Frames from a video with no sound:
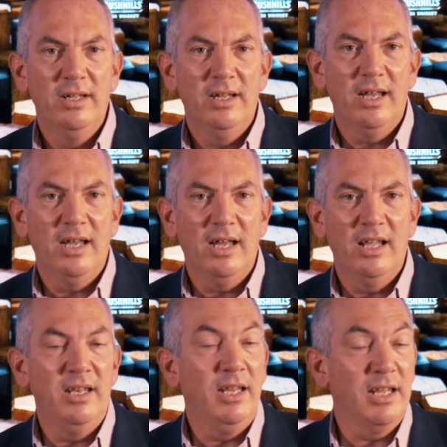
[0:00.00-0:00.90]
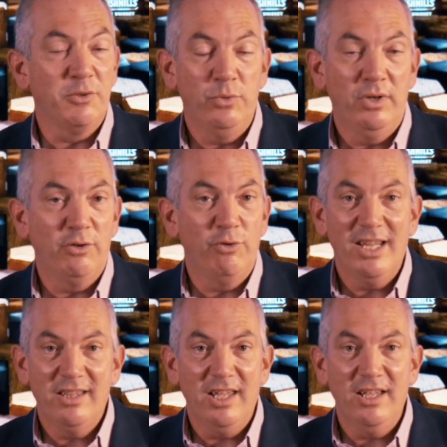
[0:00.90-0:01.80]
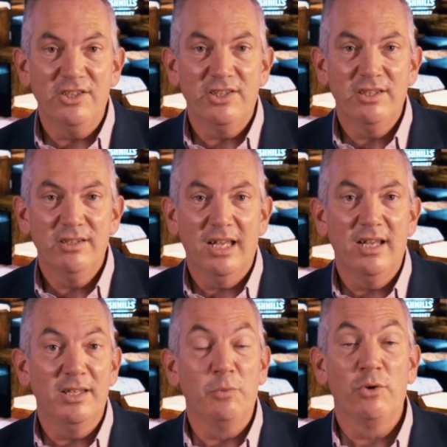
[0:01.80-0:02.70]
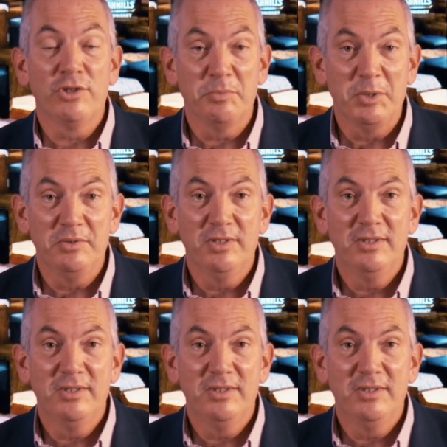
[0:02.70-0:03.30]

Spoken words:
and I think that's one of the great things that works about